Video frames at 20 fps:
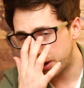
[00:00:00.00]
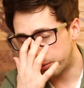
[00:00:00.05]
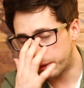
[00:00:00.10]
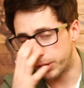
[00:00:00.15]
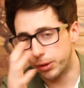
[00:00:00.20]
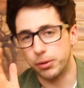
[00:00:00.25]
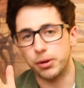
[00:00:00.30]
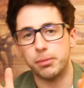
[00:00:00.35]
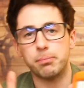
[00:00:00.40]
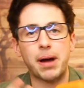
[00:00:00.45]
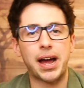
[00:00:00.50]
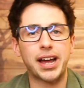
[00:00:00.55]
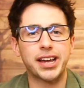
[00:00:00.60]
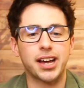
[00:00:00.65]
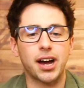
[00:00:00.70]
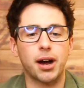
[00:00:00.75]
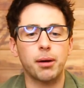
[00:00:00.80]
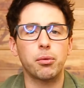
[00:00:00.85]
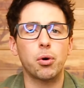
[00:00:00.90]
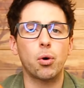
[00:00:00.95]
we would
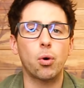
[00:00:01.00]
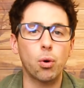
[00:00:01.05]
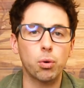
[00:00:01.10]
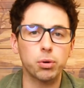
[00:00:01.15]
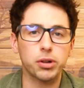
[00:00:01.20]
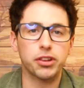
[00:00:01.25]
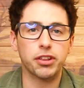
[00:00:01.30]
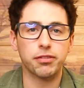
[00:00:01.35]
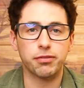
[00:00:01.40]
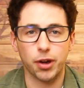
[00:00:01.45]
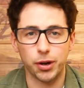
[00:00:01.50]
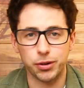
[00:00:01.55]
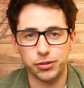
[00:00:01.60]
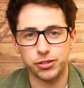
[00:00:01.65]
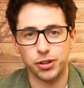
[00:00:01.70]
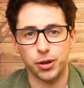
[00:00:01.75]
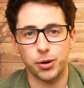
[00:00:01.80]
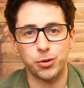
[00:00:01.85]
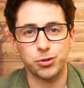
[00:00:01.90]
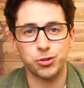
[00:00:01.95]
back up all of the
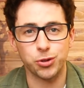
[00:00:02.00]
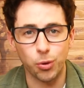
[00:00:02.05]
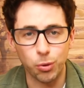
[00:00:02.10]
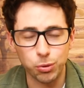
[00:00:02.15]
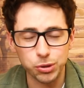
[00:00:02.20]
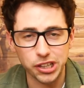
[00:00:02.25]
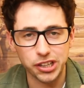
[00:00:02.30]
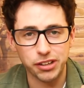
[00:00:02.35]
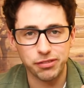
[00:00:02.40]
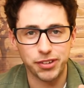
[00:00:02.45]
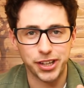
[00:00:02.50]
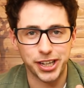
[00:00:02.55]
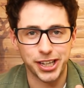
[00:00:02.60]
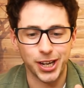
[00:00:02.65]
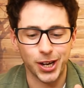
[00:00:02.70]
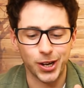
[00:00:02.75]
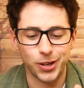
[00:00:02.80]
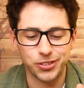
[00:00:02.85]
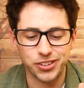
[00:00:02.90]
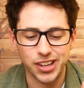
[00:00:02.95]
photos, all of the
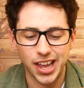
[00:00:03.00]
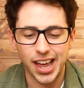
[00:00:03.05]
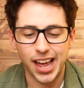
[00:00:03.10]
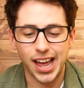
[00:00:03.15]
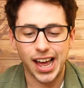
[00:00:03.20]
videos,